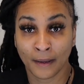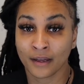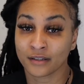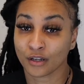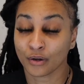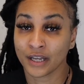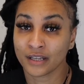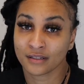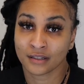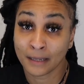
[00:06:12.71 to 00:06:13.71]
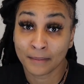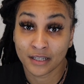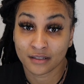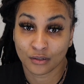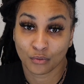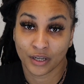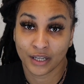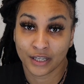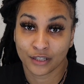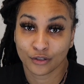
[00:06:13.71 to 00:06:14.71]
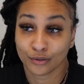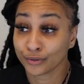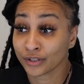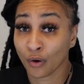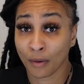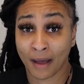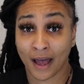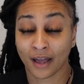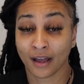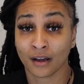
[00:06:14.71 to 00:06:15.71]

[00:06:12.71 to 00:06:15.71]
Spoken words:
So he's limited to what he can do. So am I.